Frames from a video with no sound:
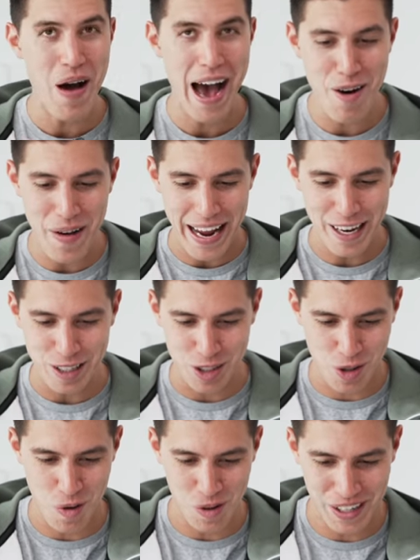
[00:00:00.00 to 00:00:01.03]
how a
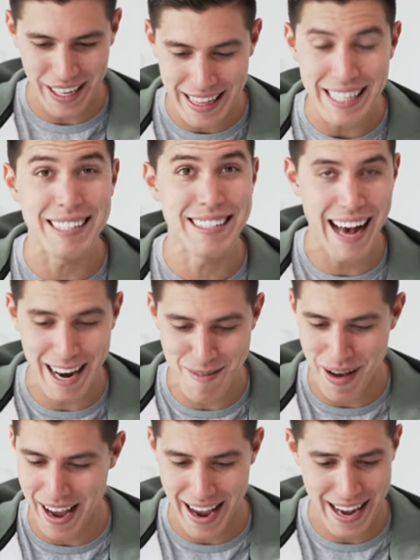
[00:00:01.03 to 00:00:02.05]
controller like this sat in
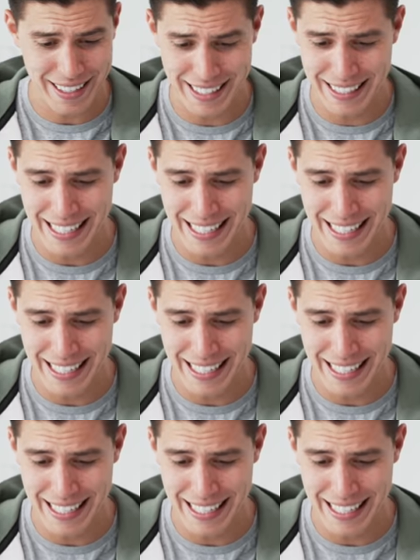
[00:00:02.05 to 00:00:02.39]
my hand because